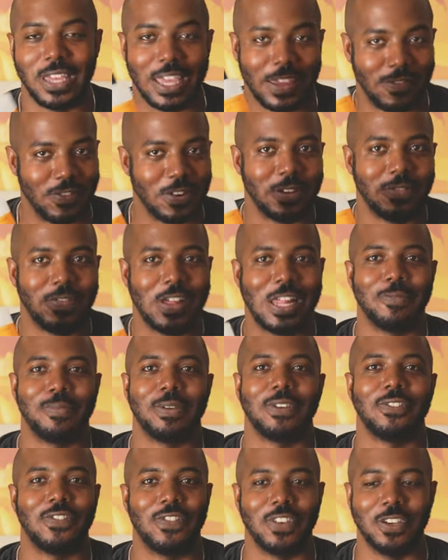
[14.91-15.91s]
If you're
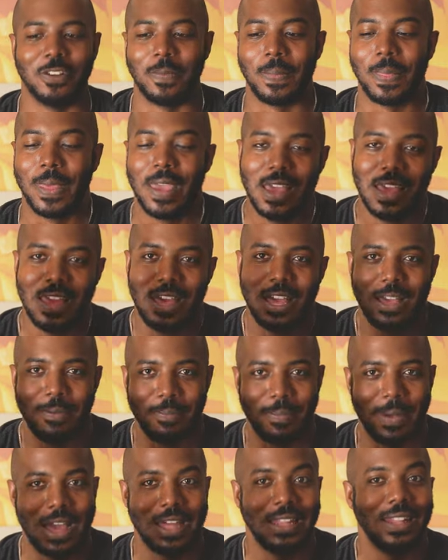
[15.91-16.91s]
developing film,
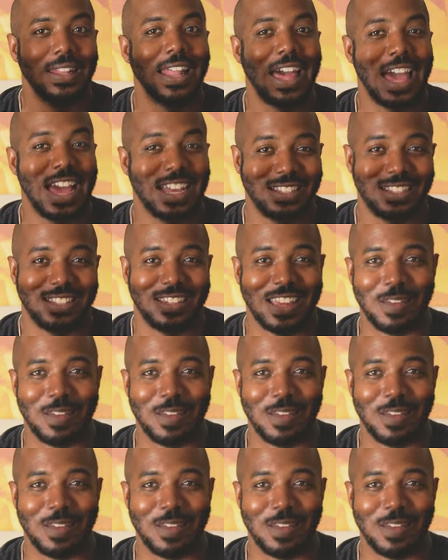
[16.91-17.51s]
my last